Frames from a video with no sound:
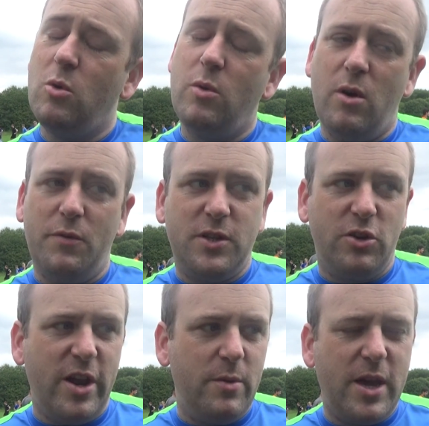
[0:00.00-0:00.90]
Well, obviously
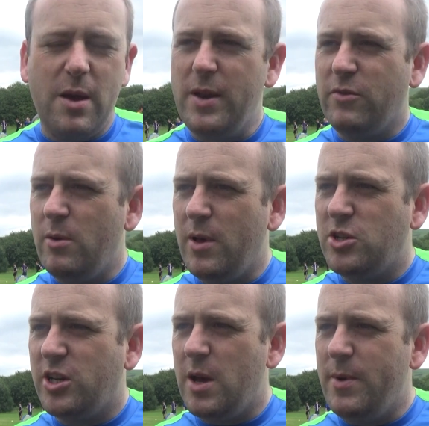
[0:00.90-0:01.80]
Graham
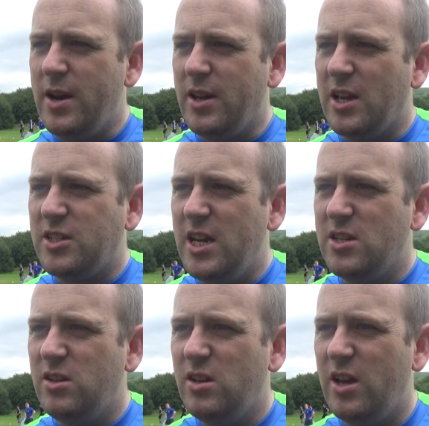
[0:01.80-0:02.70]
Lancashire came in end of last
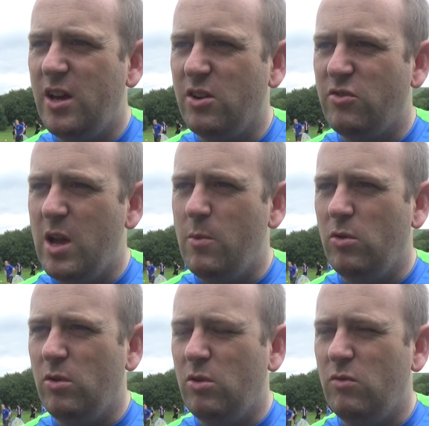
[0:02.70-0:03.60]
season, and Graham
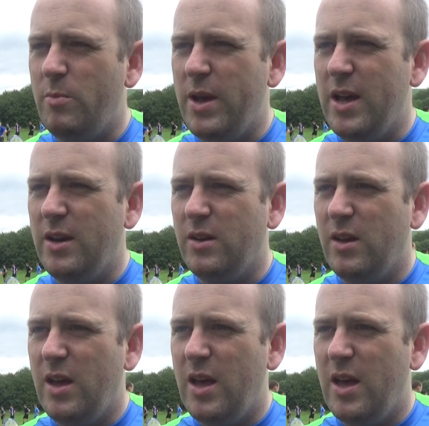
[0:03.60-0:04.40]
will remain